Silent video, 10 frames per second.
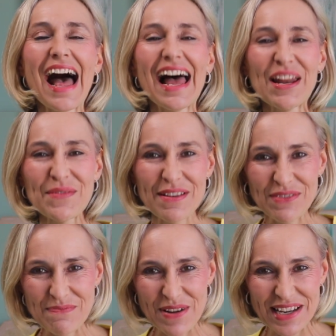Hello
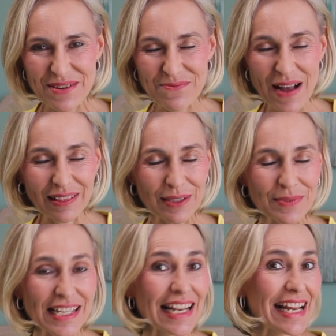everybody, welcome
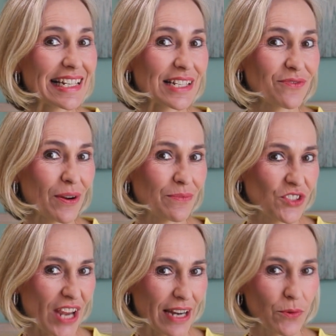to Letters from
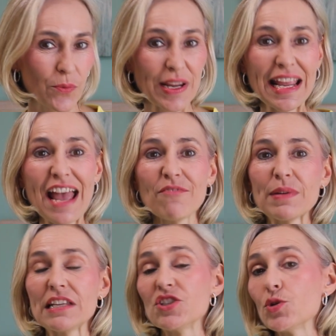Jen. We have
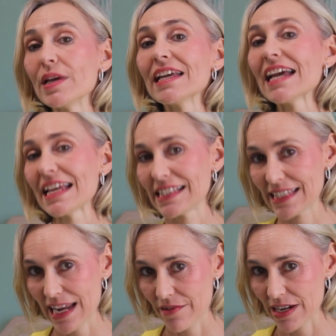been doing a
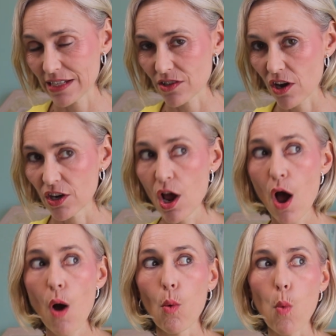series on
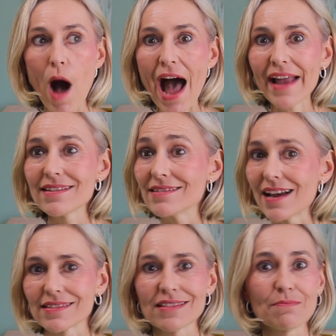why
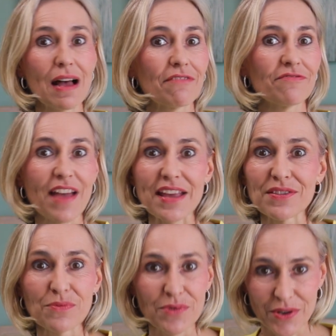doesn't my
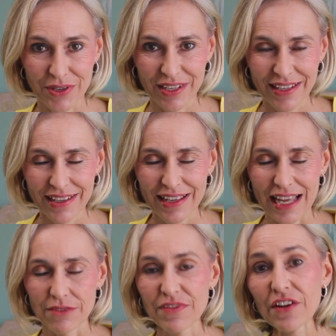faith work?
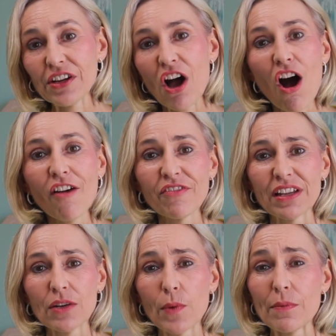And very
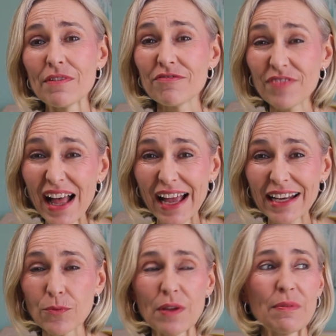often when we
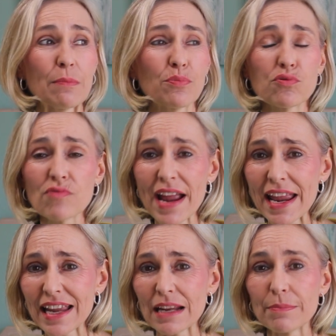find we've been
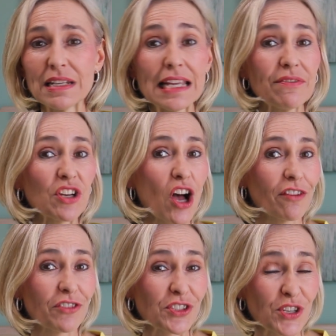praying and believing God
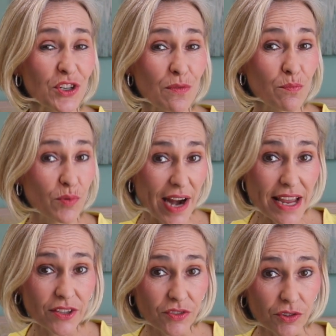for a certain
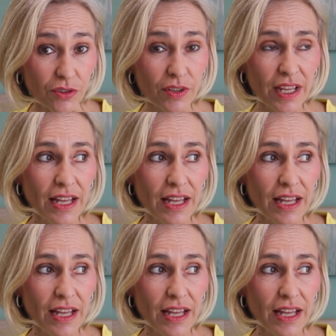breakthrough,